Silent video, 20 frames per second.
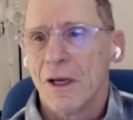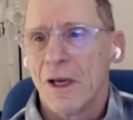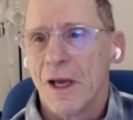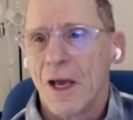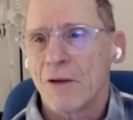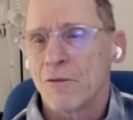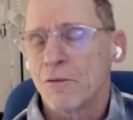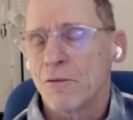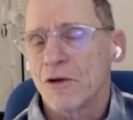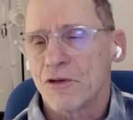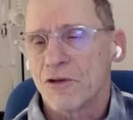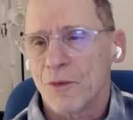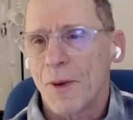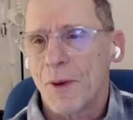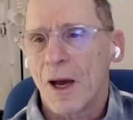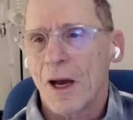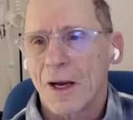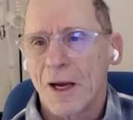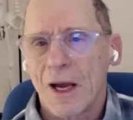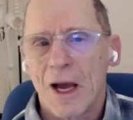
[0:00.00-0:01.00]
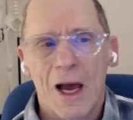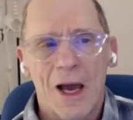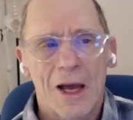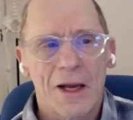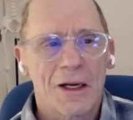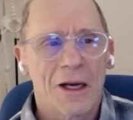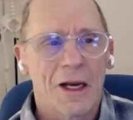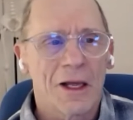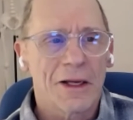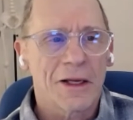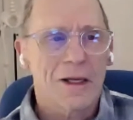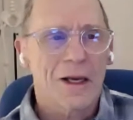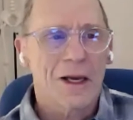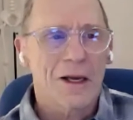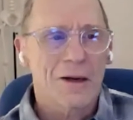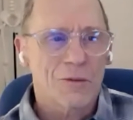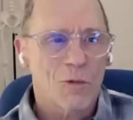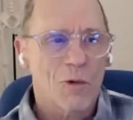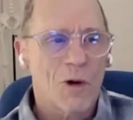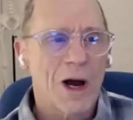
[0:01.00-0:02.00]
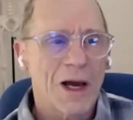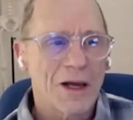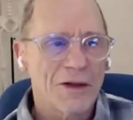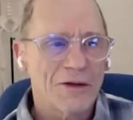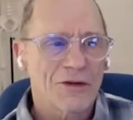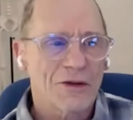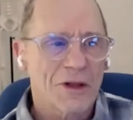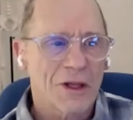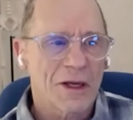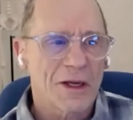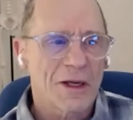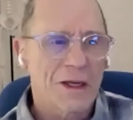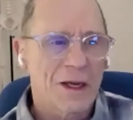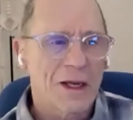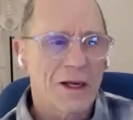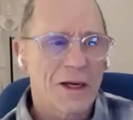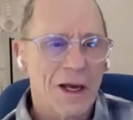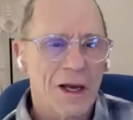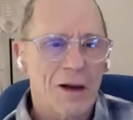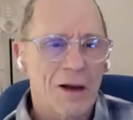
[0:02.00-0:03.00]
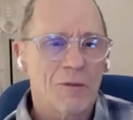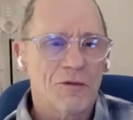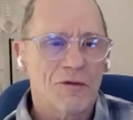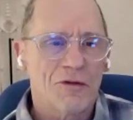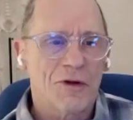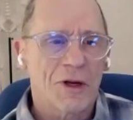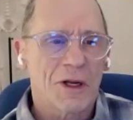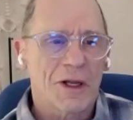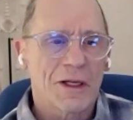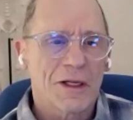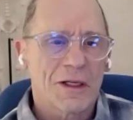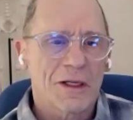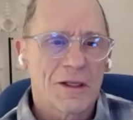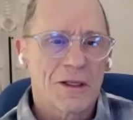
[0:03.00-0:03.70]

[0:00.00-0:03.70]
and respond kindly and wisely and helpfully.